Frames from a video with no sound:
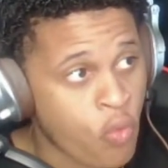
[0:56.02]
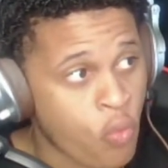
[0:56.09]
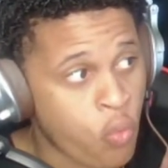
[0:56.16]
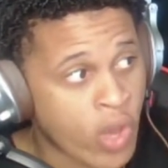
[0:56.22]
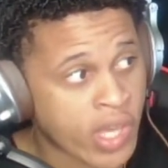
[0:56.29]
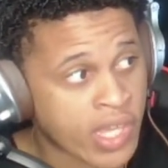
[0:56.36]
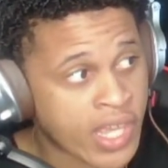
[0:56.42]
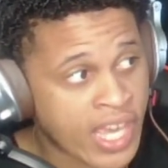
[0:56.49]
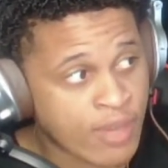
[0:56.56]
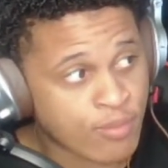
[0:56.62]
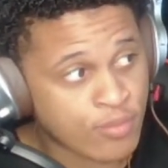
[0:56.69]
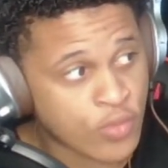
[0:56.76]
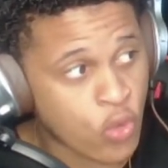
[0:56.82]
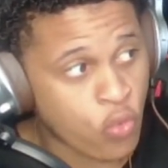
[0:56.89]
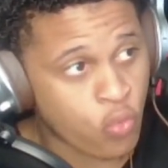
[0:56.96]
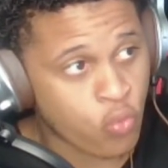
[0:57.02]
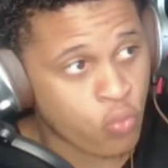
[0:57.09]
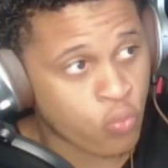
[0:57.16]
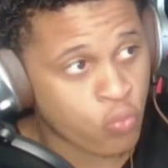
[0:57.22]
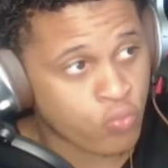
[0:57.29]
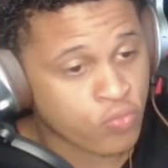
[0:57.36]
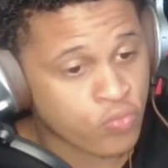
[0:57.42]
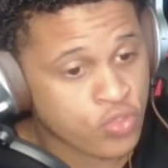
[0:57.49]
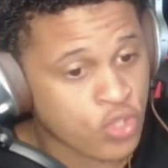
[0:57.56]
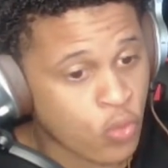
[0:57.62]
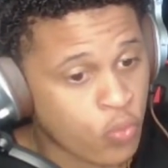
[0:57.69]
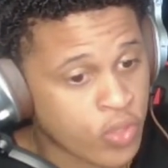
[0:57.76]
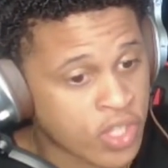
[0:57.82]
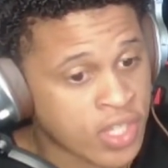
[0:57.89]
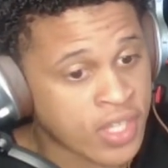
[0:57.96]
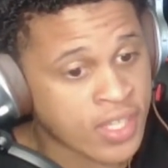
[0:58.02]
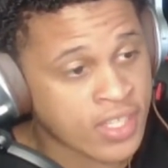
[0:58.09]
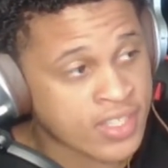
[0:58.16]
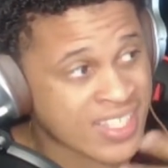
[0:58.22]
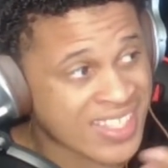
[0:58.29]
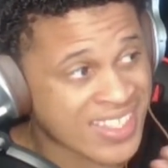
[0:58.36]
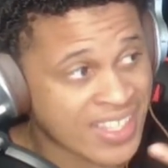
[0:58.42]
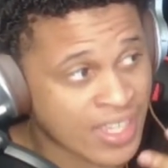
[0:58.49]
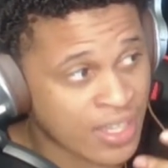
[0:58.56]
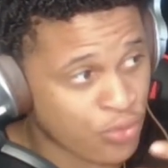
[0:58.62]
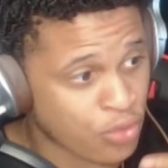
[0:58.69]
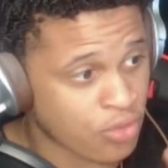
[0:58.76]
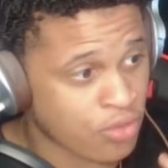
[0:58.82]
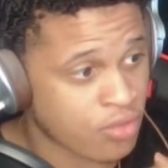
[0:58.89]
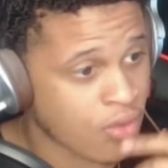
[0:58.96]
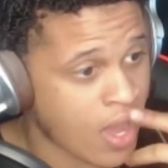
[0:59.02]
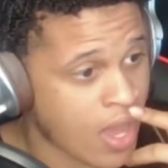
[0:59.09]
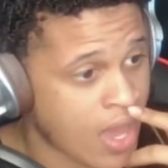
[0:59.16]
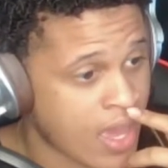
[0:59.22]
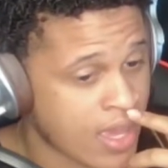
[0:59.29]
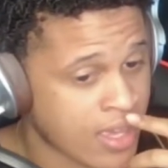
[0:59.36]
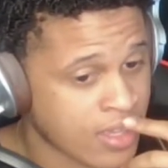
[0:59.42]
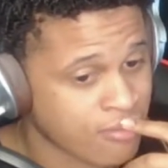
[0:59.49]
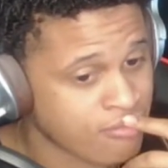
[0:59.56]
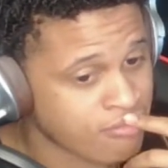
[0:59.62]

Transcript: what game do. So we here together, alright?